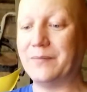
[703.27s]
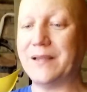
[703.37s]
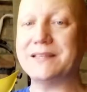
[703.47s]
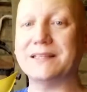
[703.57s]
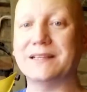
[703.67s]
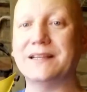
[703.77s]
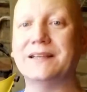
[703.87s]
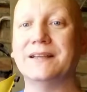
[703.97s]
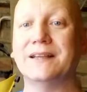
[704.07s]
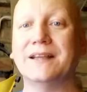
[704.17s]
basically
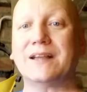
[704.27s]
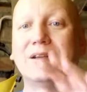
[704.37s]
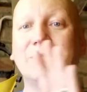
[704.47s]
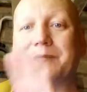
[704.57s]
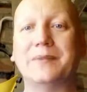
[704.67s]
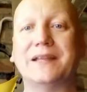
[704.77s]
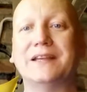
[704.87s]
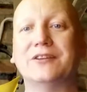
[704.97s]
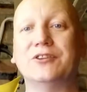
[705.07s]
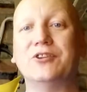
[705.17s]

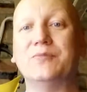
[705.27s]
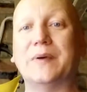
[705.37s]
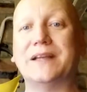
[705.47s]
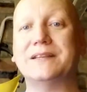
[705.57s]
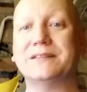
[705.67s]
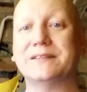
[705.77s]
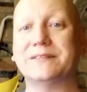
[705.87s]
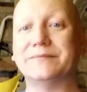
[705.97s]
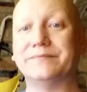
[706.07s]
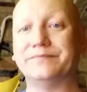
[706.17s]
making a new
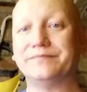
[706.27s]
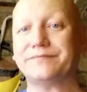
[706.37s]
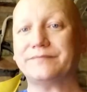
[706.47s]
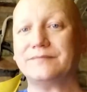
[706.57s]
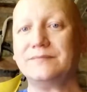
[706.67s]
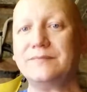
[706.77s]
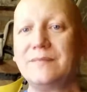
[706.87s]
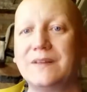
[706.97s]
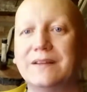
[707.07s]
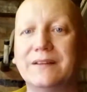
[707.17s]
base,
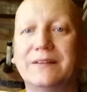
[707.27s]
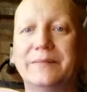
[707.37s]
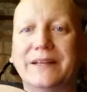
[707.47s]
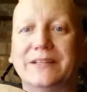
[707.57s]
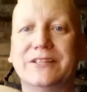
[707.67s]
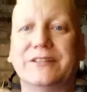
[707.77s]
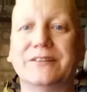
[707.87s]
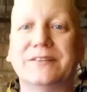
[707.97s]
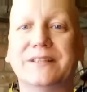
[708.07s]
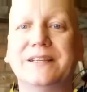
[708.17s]
as you
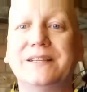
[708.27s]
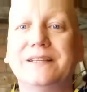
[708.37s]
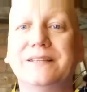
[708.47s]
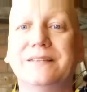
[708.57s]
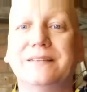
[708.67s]
can see,